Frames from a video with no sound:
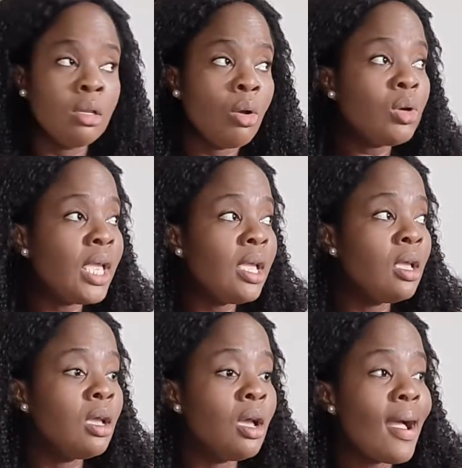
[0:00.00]

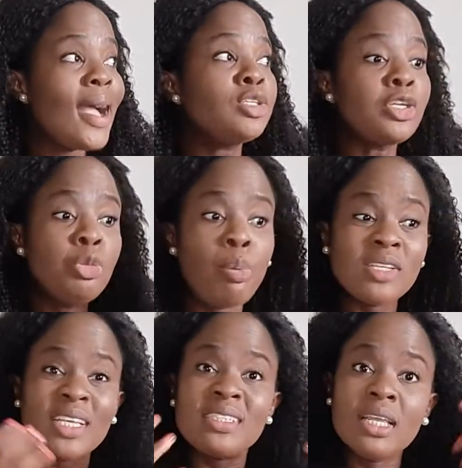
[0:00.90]
Okay? I try to
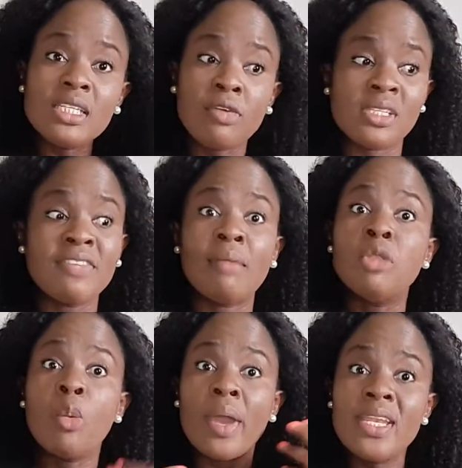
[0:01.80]
process things first. If I'm
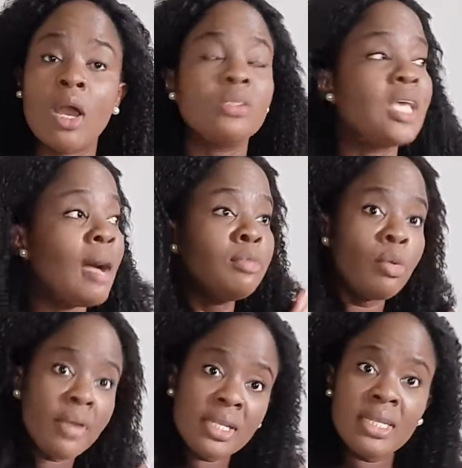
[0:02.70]
not ready, I'll say, I'm not
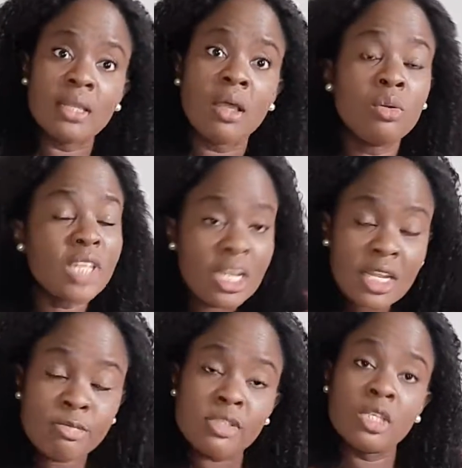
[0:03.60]
ready yet. I'll tell the
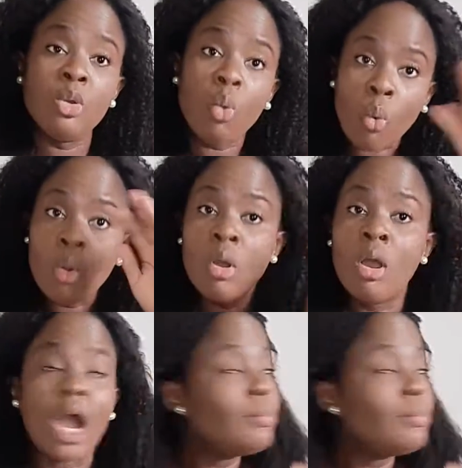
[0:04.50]
next person, go. I'm